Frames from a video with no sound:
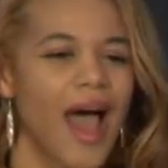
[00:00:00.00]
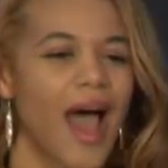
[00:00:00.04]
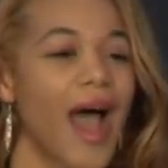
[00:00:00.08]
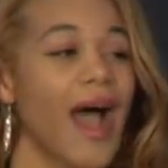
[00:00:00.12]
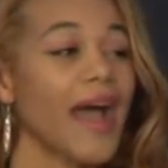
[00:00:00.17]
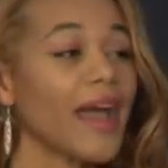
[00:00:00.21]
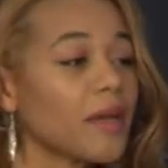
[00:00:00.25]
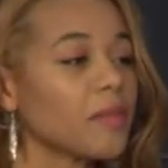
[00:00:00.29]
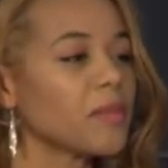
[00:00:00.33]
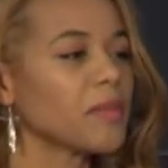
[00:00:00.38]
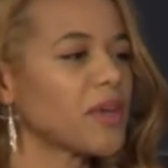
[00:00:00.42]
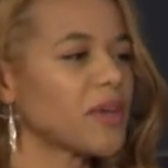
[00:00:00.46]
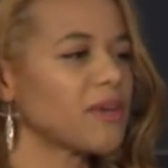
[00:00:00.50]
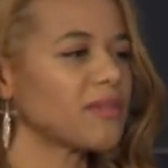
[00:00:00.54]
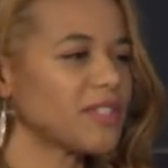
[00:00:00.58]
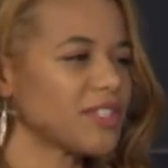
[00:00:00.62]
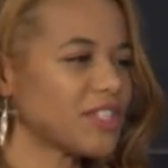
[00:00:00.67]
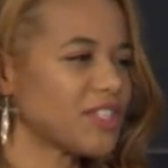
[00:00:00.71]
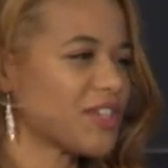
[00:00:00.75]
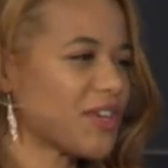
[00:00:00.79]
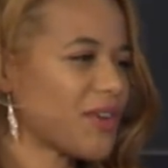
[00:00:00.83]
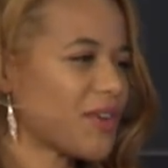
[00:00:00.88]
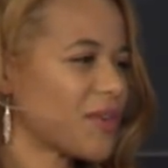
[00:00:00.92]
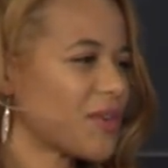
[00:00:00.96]
I am going to
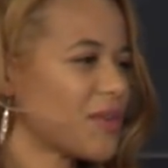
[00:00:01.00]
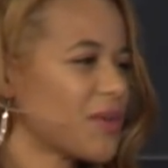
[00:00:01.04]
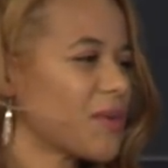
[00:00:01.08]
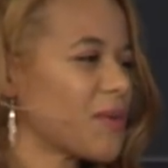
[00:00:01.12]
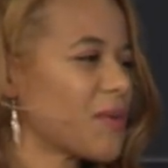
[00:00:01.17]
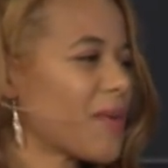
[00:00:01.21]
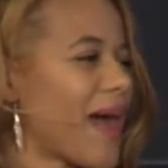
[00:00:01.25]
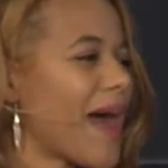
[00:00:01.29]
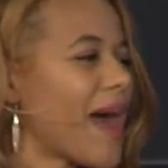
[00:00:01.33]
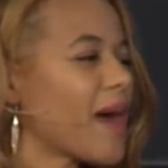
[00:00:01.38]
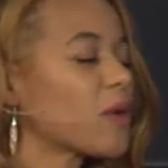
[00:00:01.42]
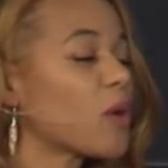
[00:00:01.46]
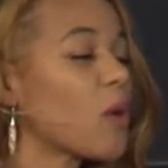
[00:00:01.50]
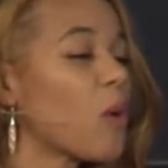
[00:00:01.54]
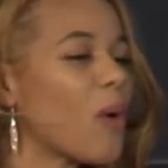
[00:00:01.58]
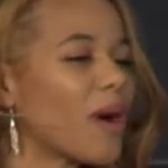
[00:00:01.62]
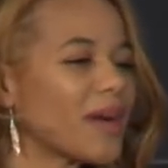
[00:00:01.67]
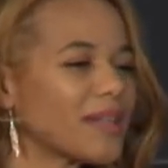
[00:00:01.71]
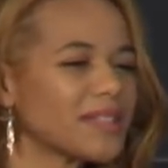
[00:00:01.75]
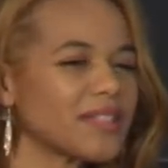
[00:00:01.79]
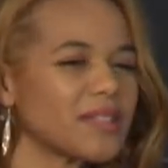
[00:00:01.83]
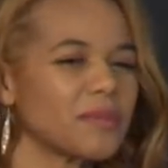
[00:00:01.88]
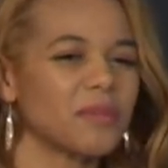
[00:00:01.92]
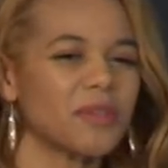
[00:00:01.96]
show you how
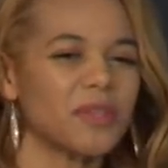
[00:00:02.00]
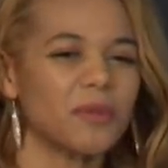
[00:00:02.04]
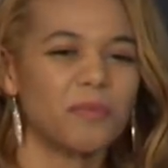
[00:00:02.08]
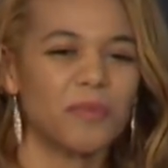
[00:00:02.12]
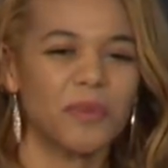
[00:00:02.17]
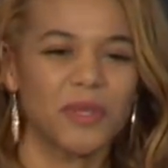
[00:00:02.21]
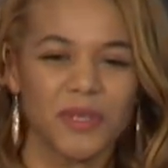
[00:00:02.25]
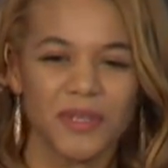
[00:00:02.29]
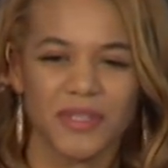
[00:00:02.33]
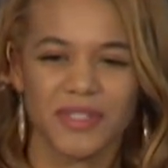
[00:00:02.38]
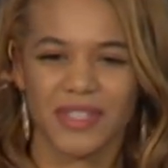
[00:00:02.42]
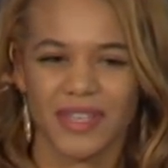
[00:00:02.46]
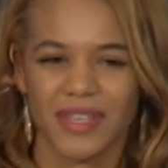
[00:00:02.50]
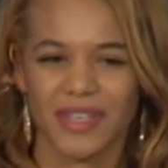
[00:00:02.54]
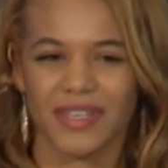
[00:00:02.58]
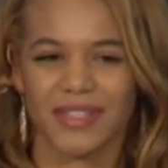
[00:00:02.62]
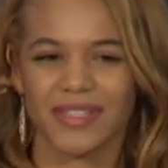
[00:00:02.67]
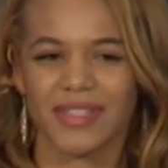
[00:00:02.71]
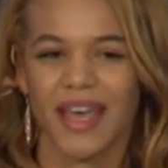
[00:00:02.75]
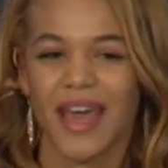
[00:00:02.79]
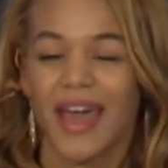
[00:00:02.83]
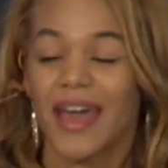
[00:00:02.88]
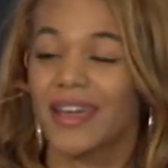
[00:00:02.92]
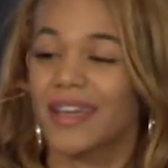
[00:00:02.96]
quantum
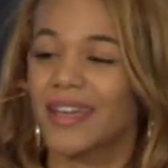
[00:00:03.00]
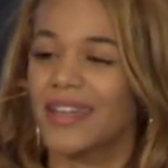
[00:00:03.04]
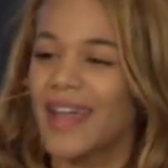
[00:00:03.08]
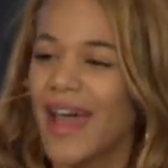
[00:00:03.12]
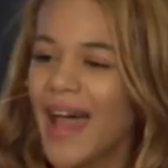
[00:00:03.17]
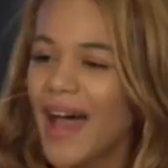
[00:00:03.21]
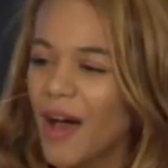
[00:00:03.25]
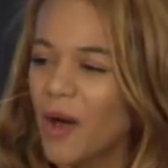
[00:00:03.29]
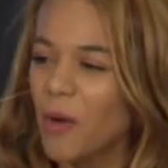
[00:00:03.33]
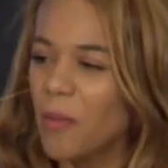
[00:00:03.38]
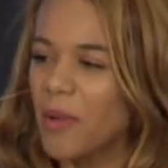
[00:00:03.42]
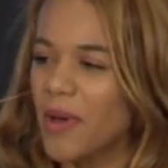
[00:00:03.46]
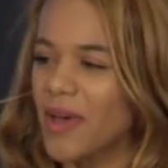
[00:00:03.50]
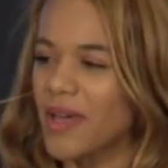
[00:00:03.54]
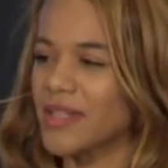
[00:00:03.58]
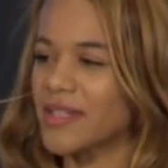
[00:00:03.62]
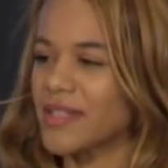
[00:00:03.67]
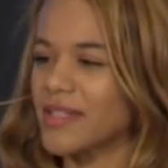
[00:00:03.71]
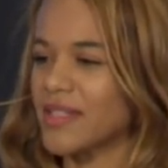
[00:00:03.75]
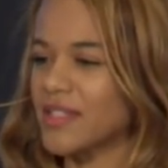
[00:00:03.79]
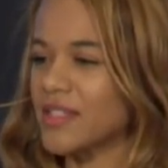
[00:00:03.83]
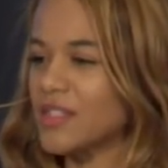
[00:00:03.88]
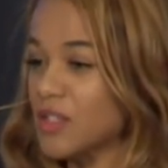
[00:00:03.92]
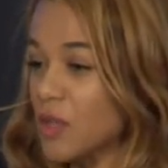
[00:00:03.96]
computers could help us
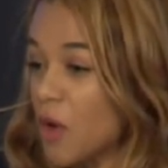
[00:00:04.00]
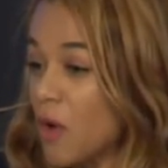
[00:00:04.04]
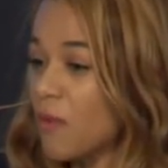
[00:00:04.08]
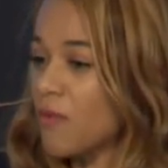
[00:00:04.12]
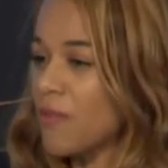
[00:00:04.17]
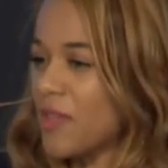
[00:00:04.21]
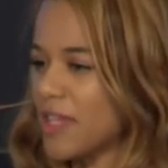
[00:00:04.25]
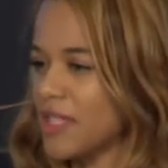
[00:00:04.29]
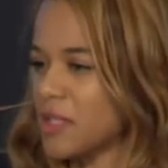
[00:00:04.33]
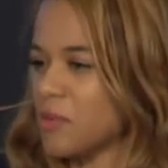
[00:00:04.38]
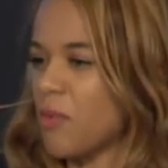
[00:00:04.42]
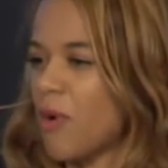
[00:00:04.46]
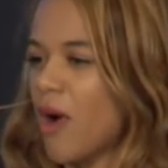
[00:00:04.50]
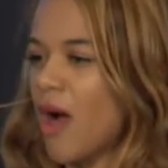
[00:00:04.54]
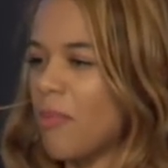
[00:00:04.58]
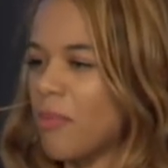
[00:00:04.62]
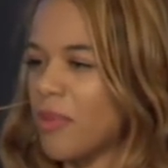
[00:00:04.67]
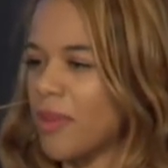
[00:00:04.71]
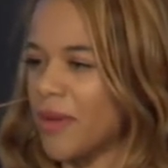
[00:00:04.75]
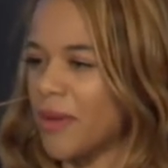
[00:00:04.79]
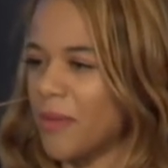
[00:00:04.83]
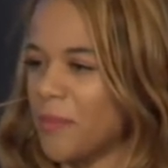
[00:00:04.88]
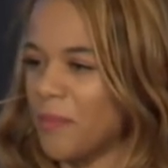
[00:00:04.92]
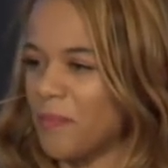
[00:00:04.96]
solve this
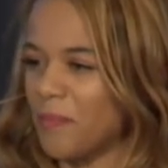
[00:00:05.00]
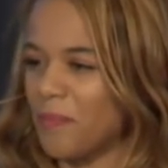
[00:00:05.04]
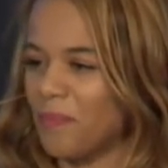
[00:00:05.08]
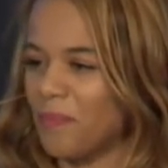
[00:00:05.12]
problem.